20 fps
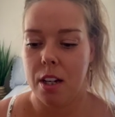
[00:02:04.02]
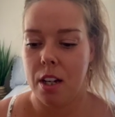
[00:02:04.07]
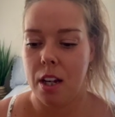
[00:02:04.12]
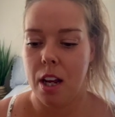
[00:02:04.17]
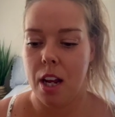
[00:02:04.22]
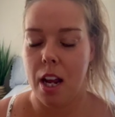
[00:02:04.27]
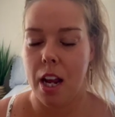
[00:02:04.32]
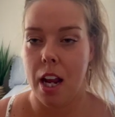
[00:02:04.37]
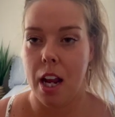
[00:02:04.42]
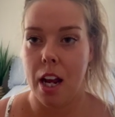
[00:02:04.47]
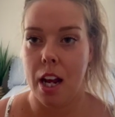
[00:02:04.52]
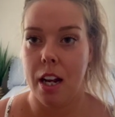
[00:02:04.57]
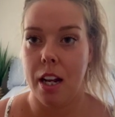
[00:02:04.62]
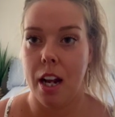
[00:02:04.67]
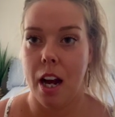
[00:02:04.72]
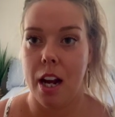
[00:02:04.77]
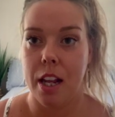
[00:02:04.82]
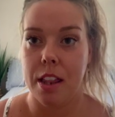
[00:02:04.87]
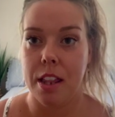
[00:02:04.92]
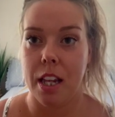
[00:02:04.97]
And
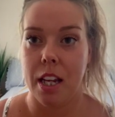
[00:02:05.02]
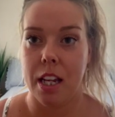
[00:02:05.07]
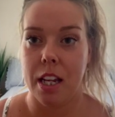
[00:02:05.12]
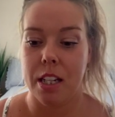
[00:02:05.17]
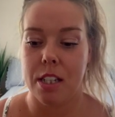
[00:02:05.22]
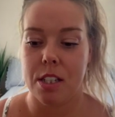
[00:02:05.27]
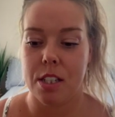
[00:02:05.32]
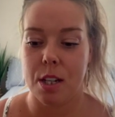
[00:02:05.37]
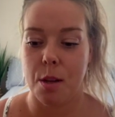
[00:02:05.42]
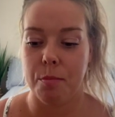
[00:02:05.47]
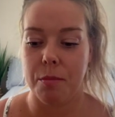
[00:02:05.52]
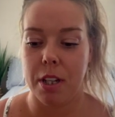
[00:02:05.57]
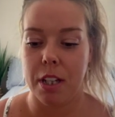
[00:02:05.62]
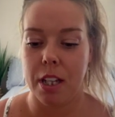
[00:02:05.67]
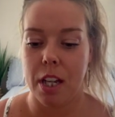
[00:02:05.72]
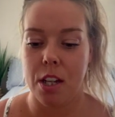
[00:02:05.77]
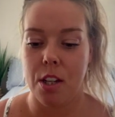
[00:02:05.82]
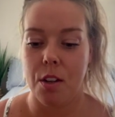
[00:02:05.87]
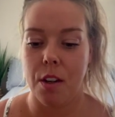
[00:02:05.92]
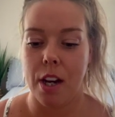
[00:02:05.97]
I think it's something
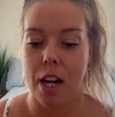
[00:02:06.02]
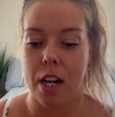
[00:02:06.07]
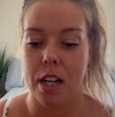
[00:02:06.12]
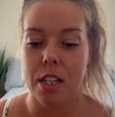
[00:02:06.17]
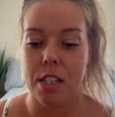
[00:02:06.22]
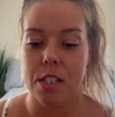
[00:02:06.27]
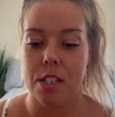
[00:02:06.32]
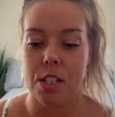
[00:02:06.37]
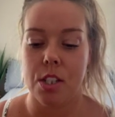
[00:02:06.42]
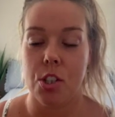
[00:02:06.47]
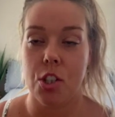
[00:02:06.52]
that you guys